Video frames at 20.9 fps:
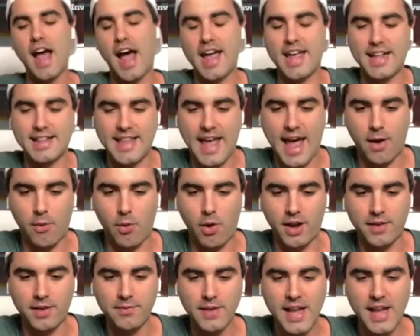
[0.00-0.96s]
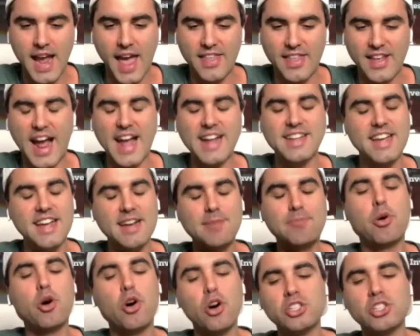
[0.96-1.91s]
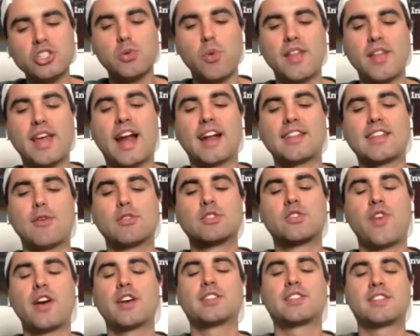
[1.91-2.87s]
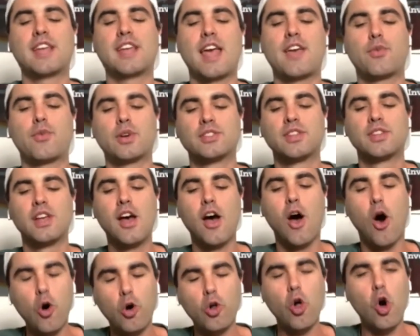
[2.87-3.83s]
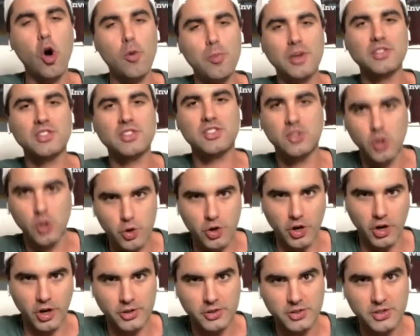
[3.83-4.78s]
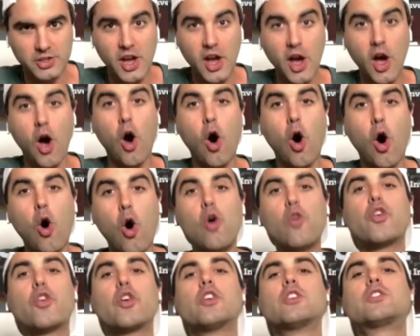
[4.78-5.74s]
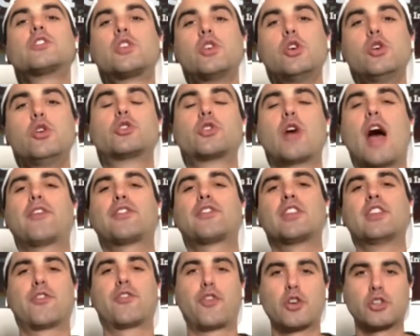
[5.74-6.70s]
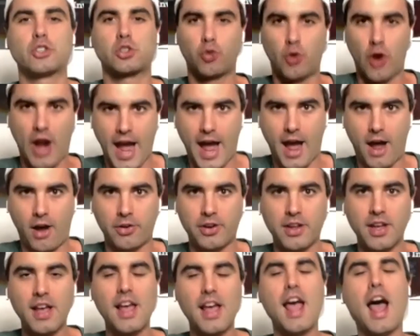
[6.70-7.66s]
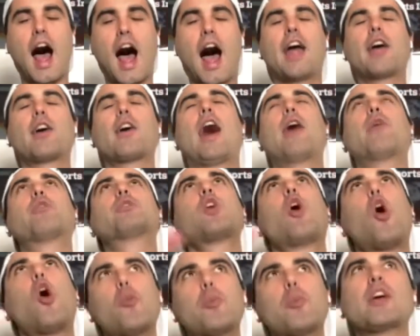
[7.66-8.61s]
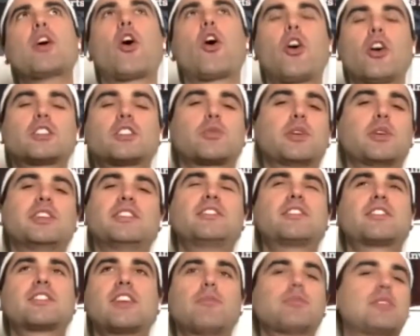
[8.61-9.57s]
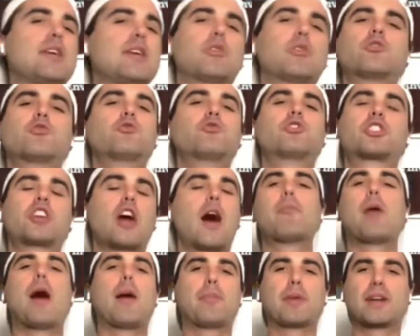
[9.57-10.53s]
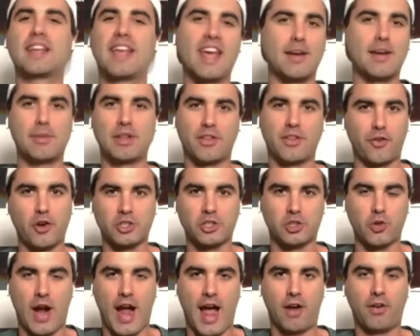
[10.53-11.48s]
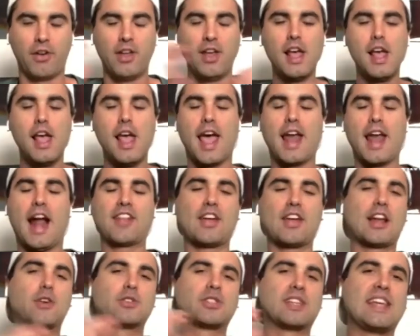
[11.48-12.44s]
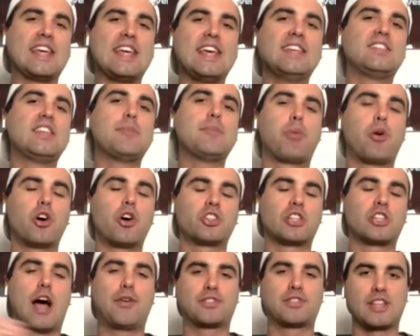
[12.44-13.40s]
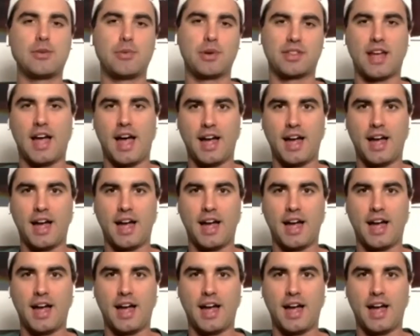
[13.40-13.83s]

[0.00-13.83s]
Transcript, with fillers: I hit that one. And then I did push one that I thought was very safe, was Oklahoma Sooners over two drafted in the first round. I was hoping Hurts would some team would jump up and get him in the first round. And I thought it was an easy push, obviously, with